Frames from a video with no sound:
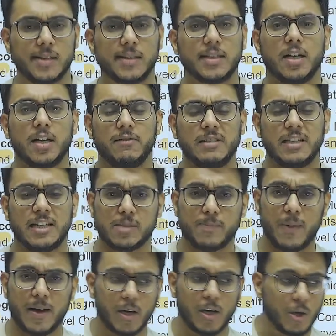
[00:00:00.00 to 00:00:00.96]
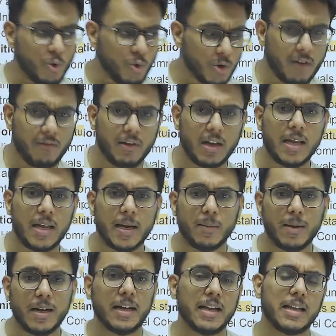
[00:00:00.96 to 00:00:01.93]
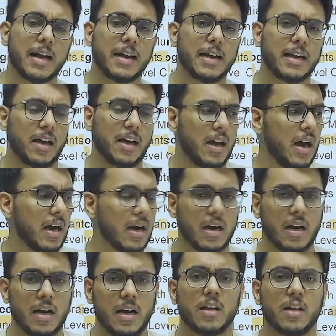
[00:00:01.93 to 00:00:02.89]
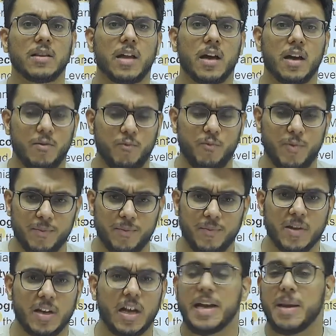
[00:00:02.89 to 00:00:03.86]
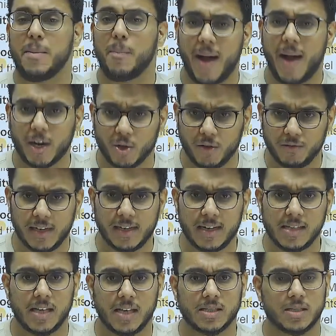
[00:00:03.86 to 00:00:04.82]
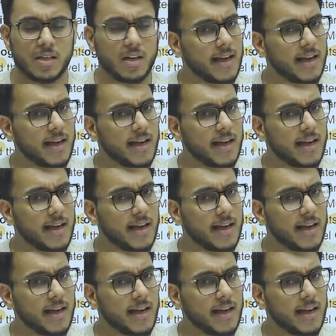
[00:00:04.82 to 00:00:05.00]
with respect to the vulnerability that occurred, the impact of that disaster.